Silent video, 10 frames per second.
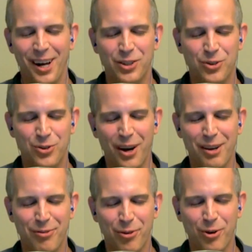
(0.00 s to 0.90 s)

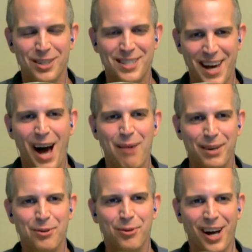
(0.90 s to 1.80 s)
24-tap
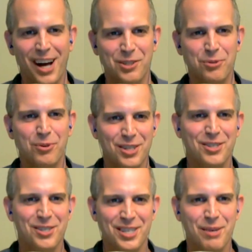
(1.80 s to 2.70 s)
equalizer, which
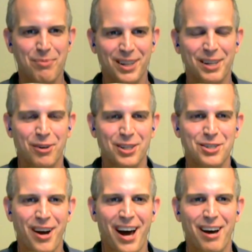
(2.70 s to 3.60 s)
is typically what you
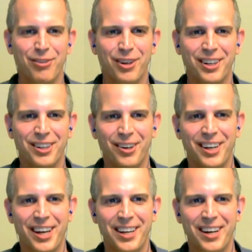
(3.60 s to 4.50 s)
have on a
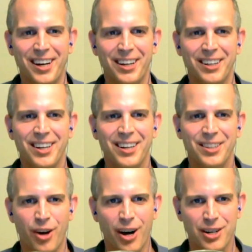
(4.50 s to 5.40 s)

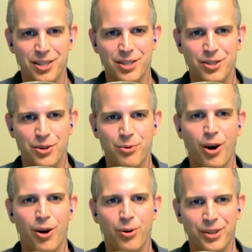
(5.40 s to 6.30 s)
DOCSIS
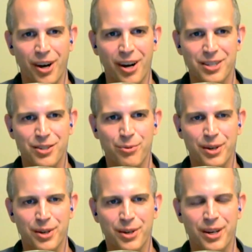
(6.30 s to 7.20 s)
2.0 or DOCSIS
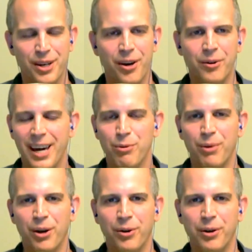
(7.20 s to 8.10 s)
3.0 cable
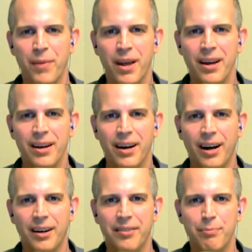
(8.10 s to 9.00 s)
modem,
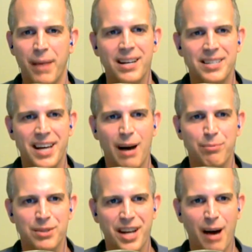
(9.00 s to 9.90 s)
the main tap
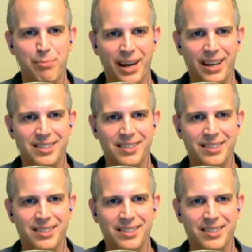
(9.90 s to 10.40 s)
is tap 8,